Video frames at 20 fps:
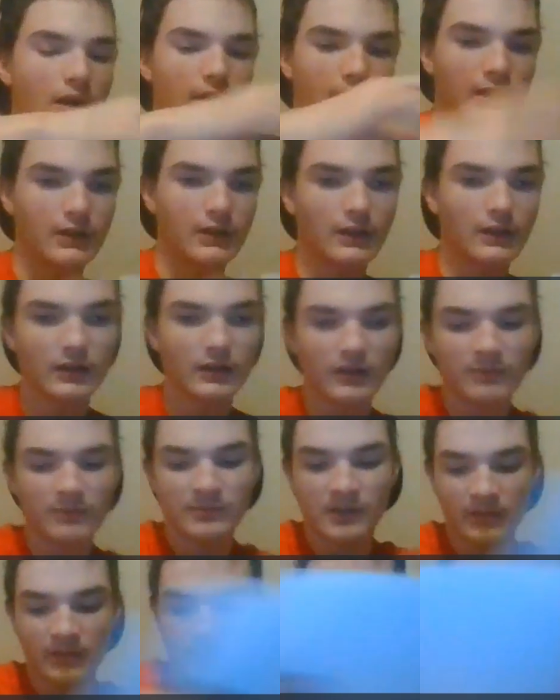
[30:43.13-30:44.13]
and then
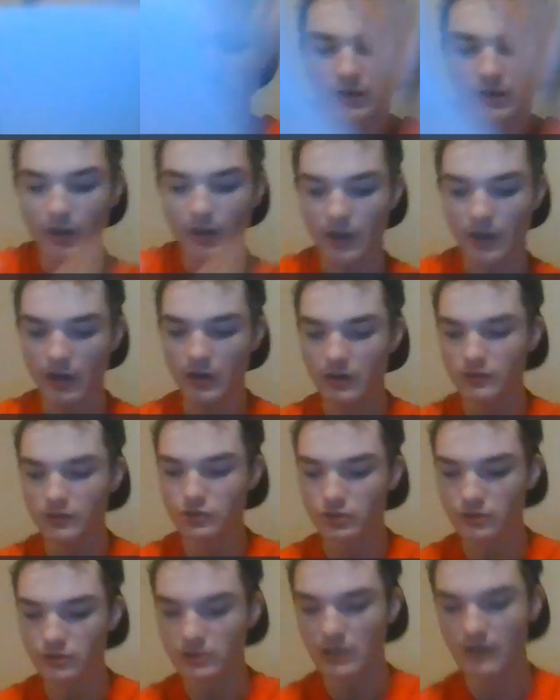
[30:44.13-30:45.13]
clips of John Lennon
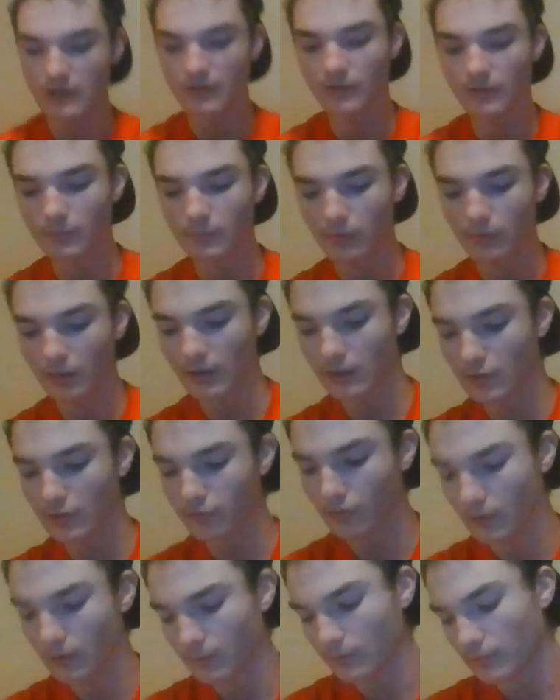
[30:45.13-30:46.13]
and George Harrison playing the
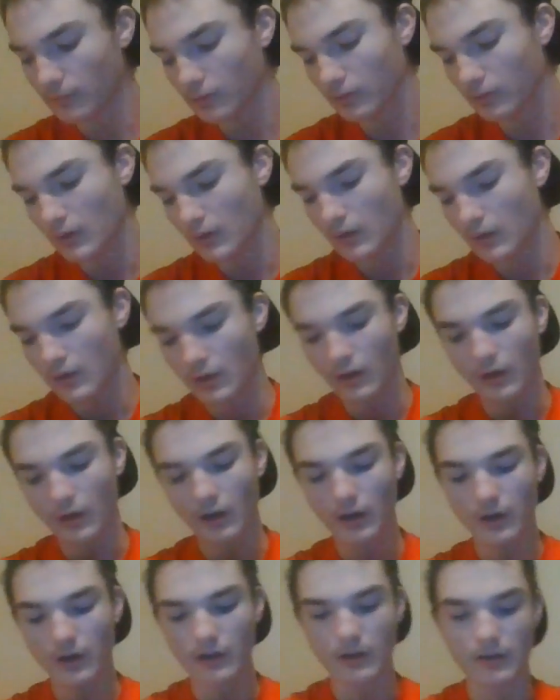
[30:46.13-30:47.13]
drums
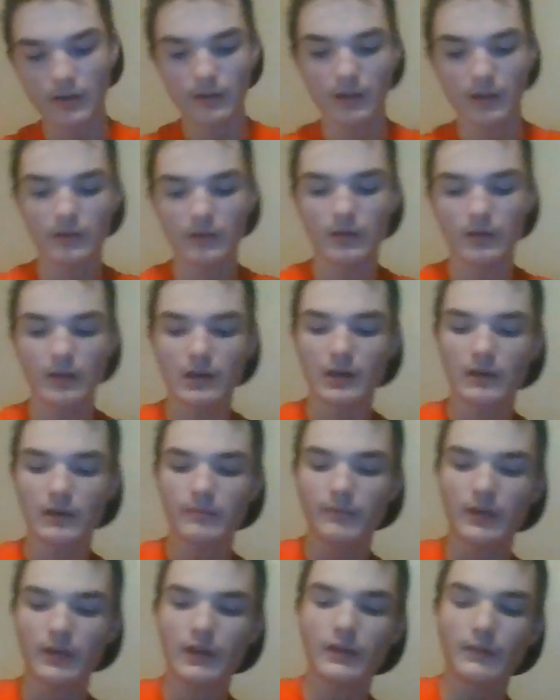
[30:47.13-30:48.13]
on, and then
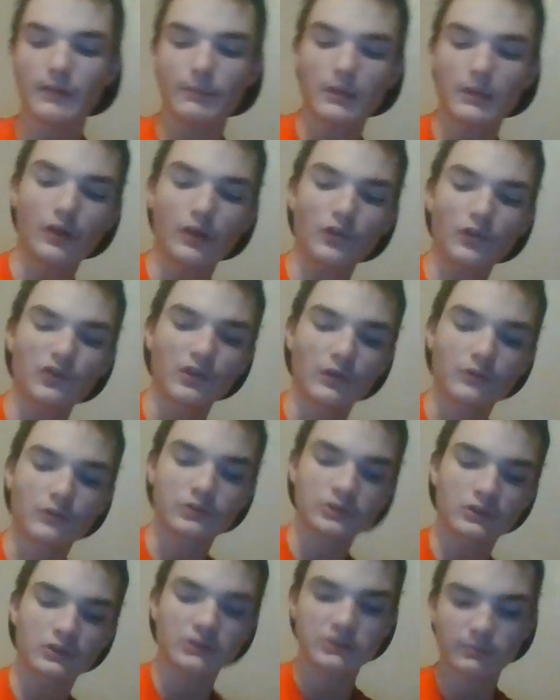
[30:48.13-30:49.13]
yeah, and
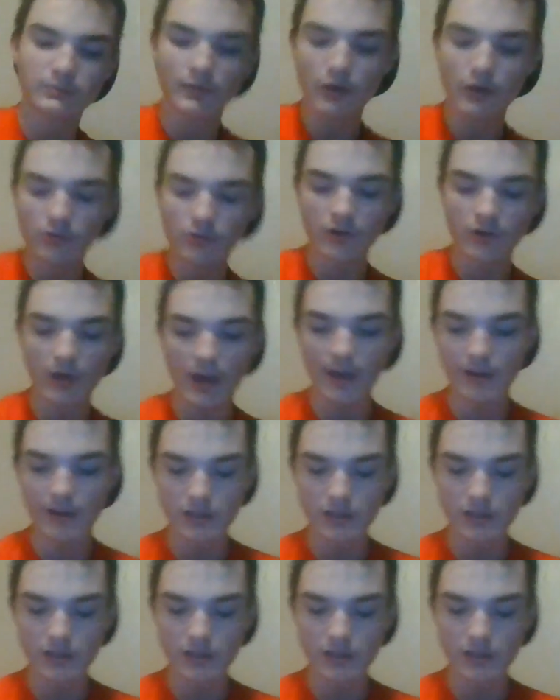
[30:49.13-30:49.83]
also George Martin